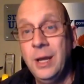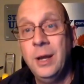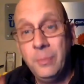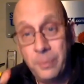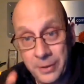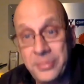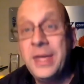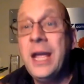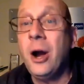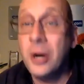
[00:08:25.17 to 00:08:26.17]
But
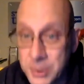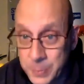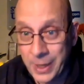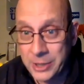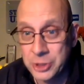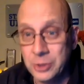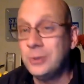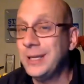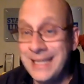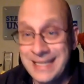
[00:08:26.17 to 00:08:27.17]
they are
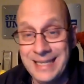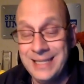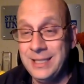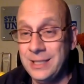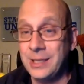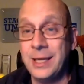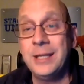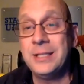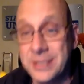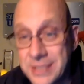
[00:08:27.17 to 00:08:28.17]
special in India, and I
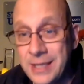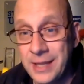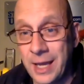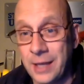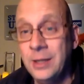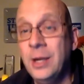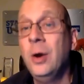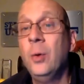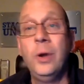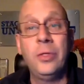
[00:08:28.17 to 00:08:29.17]
say that
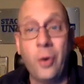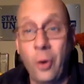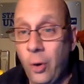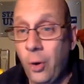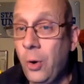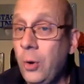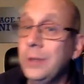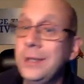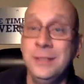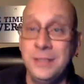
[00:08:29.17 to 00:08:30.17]
with all
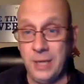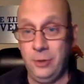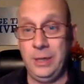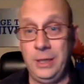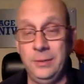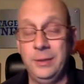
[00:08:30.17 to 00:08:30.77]
integrity